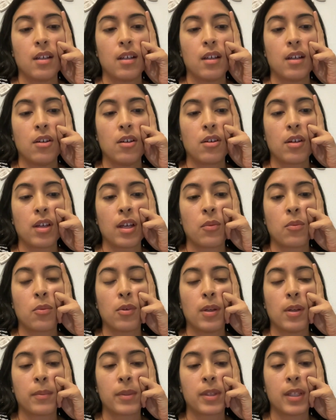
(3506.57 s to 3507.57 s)
Okay.
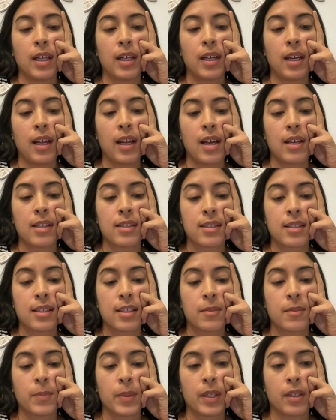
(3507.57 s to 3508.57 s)
Well, I'm glad I asked
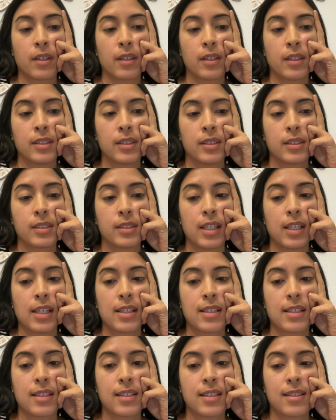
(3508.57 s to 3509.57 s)
this because
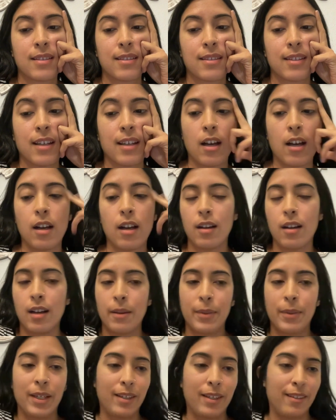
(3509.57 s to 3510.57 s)

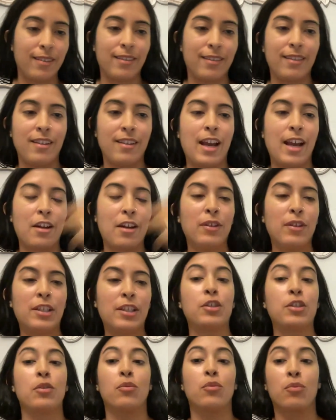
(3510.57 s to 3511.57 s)
I don't need
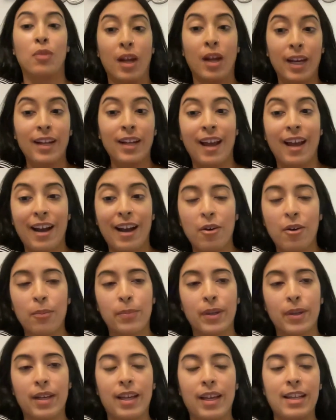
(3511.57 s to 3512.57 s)
to know right now,
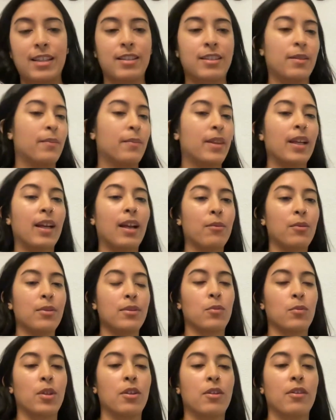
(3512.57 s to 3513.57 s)
but it's something I
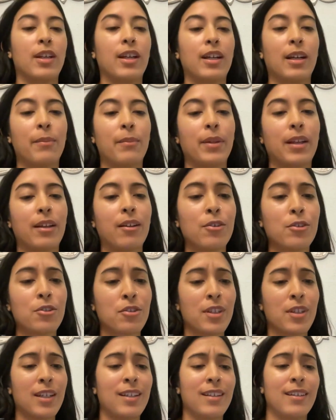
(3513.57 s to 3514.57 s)
was wondering. I'm like, oh,
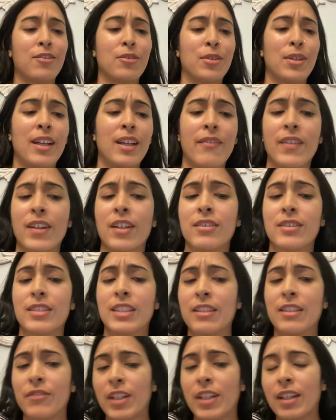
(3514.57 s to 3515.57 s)
do I need to have an
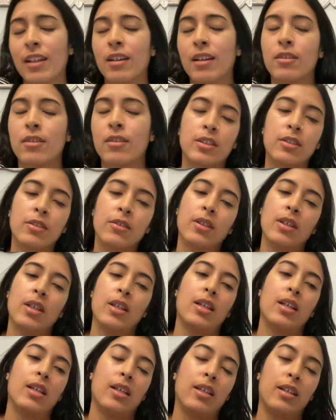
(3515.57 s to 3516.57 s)
LLC right now? So
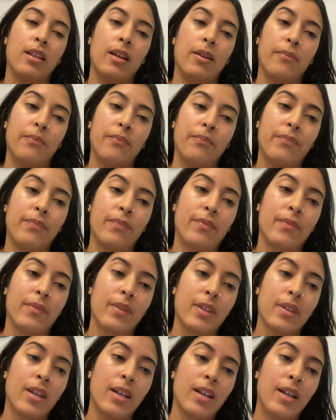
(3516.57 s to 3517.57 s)
yeah,
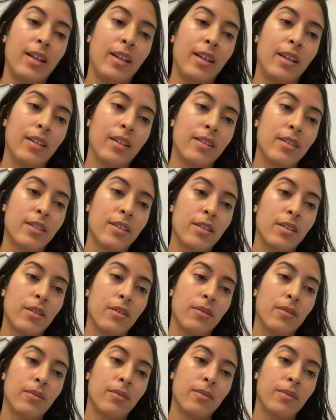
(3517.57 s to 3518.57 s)
I needed to
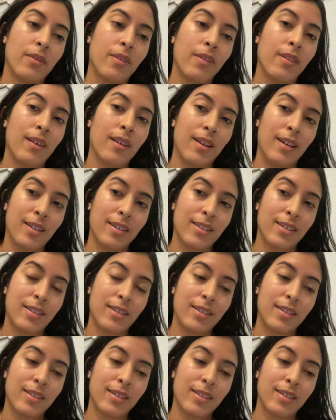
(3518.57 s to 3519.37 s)
know that.